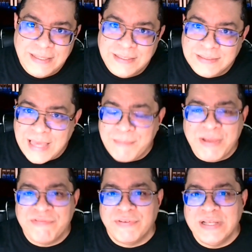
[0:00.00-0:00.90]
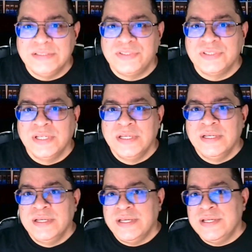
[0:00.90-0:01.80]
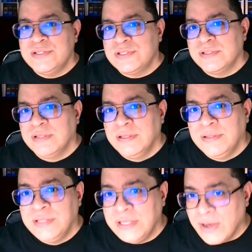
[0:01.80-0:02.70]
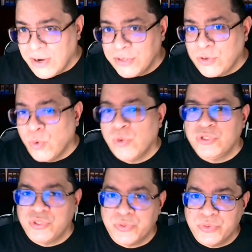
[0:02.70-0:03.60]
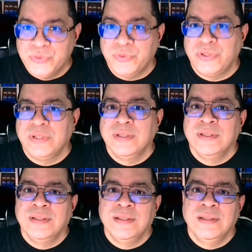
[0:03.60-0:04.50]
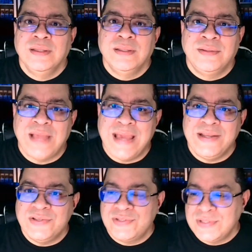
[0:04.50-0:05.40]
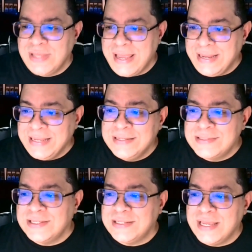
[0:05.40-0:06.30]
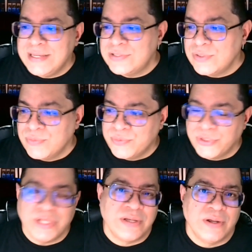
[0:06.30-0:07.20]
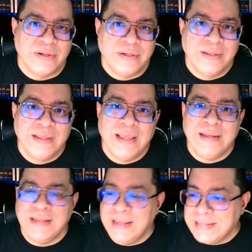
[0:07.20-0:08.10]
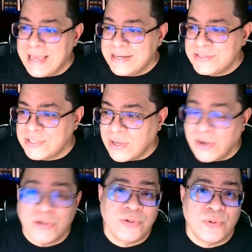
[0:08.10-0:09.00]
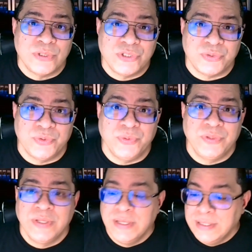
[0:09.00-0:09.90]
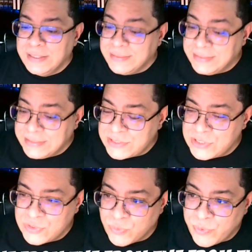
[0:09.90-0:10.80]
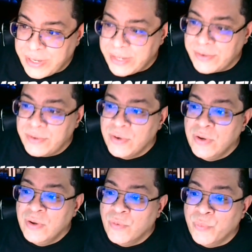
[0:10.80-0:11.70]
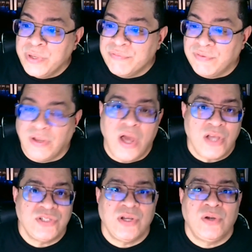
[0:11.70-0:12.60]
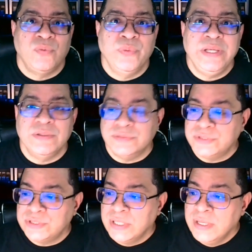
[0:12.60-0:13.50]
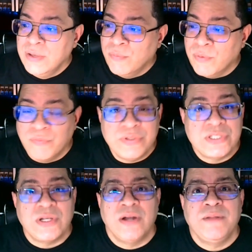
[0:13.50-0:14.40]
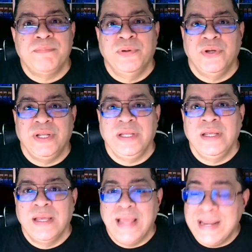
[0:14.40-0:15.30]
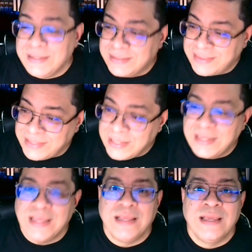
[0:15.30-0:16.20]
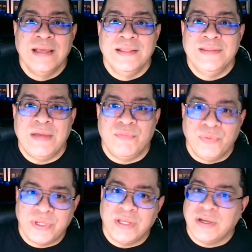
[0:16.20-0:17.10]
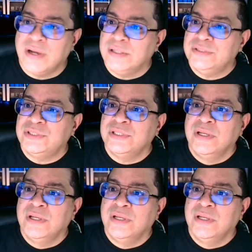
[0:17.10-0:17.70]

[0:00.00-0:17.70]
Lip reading: That, my friends, is the hardcore truth that is in today's rookie card. And that is the hardcore truth. This is where we've lost our wheels when we started putting and thinking that rookie cards